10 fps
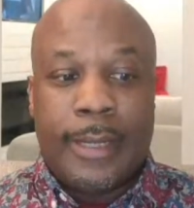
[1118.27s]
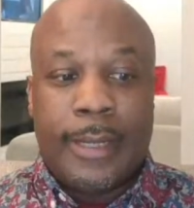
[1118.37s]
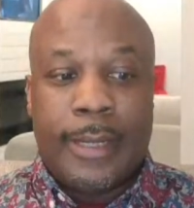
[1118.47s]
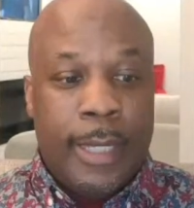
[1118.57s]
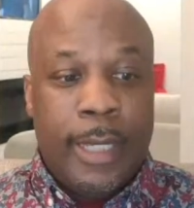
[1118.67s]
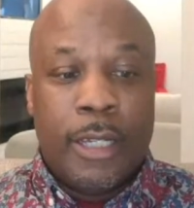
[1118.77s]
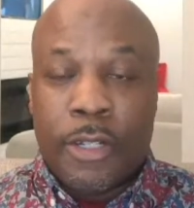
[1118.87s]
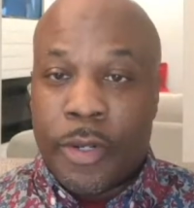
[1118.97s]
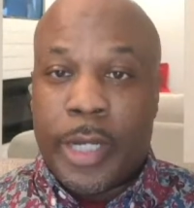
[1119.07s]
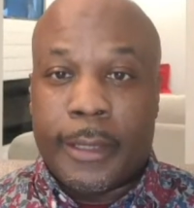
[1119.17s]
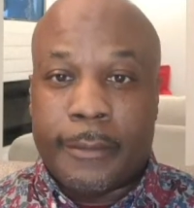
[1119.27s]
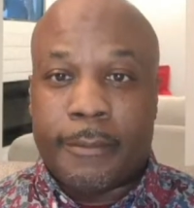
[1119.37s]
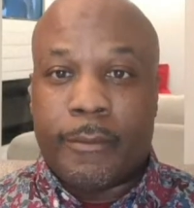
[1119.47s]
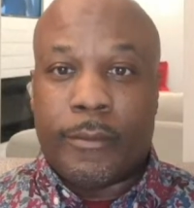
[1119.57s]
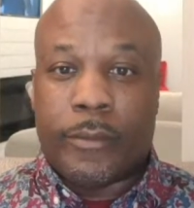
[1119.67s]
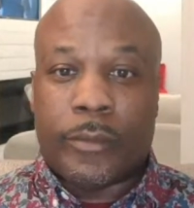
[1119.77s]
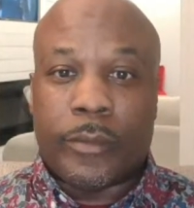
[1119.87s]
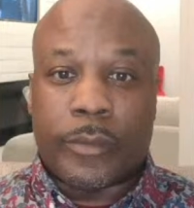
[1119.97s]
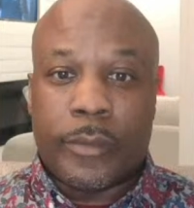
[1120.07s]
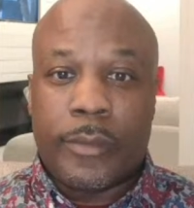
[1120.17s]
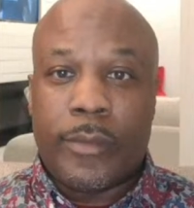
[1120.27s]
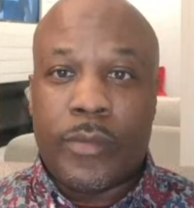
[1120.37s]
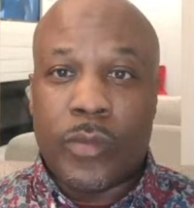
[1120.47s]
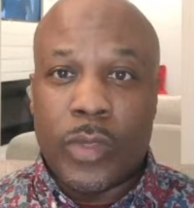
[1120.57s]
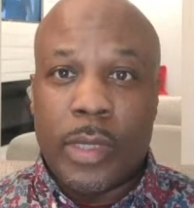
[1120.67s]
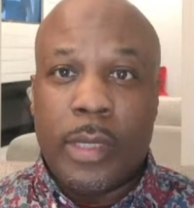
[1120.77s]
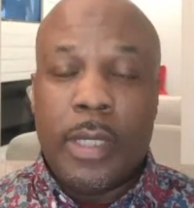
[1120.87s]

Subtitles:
That's Nia Hill Green.